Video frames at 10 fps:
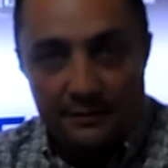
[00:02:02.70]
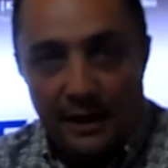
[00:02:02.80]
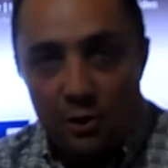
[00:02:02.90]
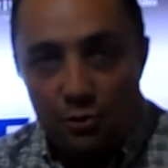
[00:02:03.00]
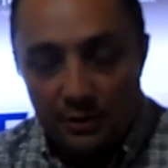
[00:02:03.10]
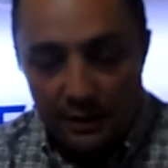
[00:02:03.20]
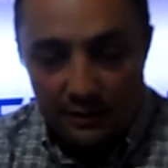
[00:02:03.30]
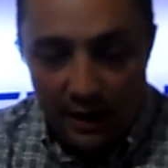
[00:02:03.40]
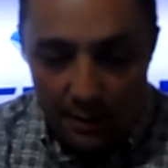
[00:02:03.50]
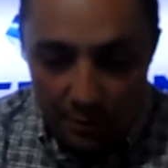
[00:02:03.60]
pay attention to
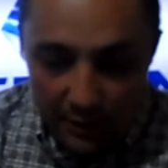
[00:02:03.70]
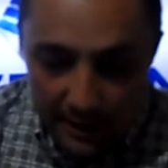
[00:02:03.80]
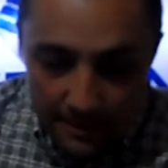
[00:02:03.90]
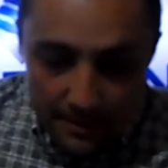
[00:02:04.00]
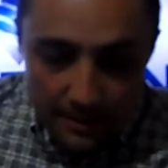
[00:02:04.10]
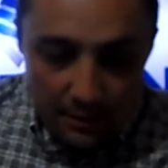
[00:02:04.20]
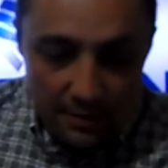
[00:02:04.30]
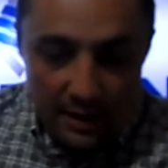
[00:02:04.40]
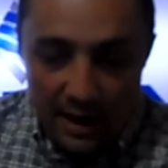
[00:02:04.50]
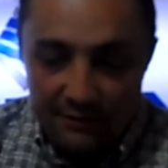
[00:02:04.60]
the time, right?
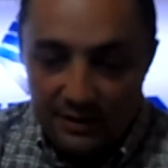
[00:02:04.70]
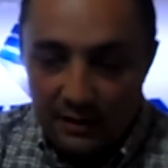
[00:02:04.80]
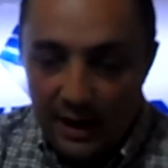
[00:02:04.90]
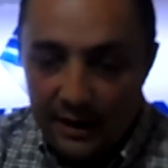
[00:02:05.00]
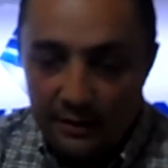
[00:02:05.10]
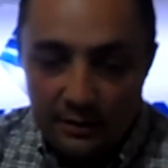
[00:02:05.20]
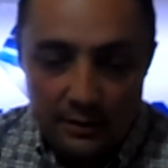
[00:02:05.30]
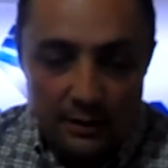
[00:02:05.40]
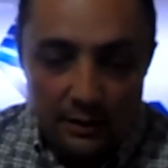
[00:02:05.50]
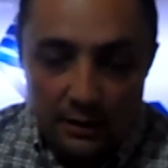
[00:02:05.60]
Because I have the line.
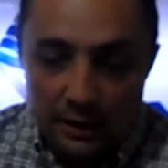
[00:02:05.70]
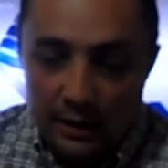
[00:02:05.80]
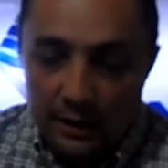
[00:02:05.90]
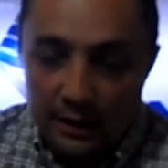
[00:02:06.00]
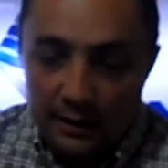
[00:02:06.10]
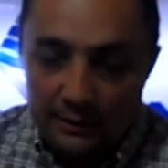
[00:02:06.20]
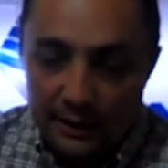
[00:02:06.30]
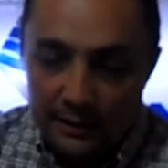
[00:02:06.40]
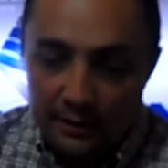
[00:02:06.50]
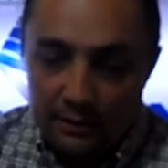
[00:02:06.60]

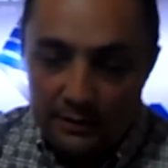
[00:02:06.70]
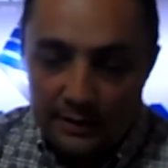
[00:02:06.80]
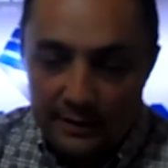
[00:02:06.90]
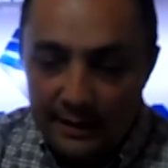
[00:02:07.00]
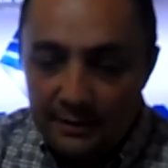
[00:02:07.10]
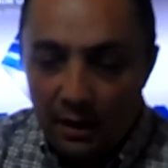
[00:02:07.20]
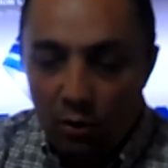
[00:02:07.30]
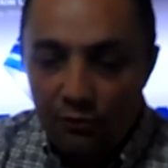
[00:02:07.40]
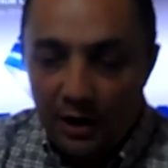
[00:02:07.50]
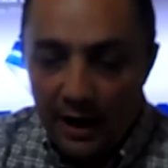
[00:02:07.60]
The
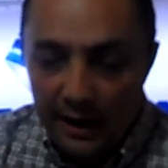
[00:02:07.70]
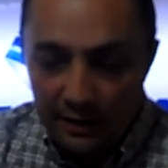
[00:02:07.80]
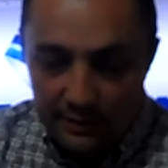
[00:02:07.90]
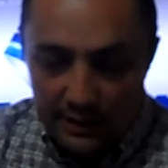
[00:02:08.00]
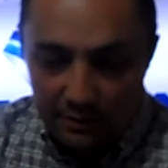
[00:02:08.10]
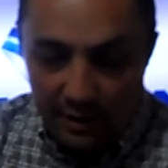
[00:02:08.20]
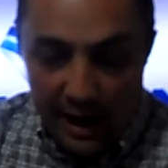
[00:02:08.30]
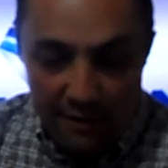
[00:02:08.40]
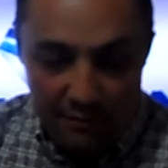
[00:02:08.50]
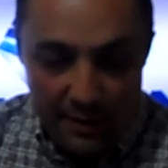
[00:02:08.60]
data overlay that
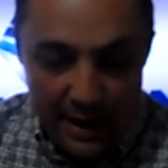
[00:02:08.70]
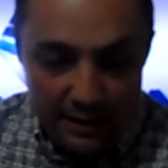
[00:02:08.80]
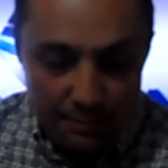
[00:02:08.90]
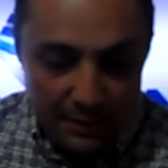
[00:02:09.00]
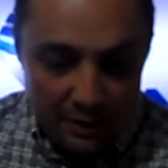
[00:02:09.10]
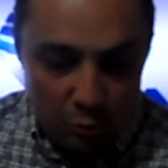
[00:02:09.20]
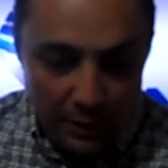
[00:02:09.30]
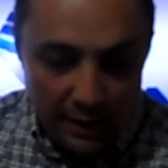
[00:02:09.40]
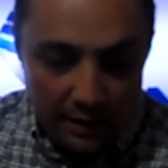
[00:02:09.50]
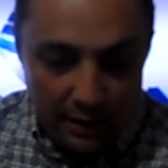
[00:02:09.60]
we have made
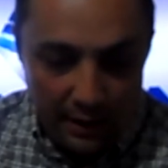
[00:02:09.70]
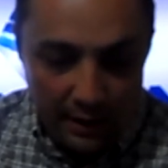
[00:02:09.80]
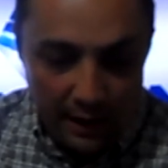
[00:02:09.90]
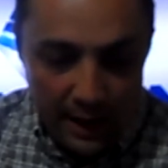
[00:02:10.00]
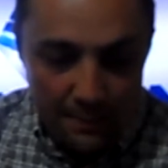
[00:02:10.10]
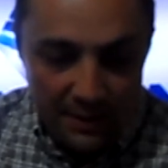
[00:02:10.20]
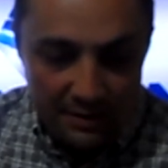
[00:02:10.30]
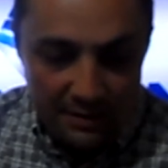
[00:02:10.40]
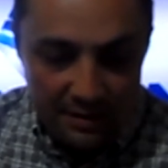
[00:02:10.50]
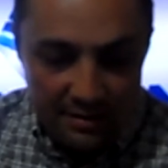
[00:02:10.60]
between
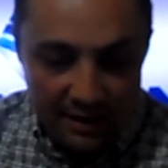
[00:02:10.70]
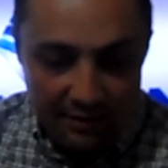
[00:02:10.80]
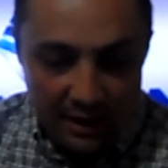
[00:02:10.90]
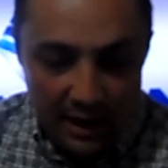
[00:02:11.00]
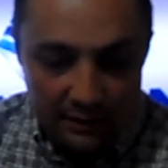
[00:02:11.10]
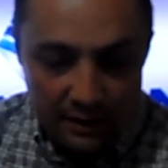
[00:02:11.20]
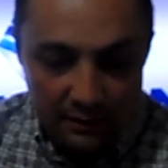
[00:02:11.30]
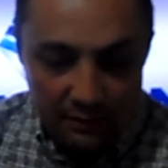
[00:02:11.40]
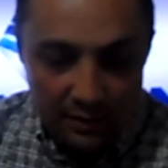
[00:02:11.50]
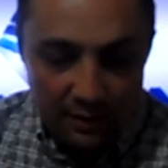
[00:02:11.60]
APT
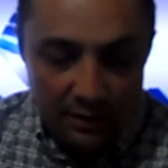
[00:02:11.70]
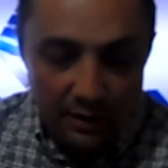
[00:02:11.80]
700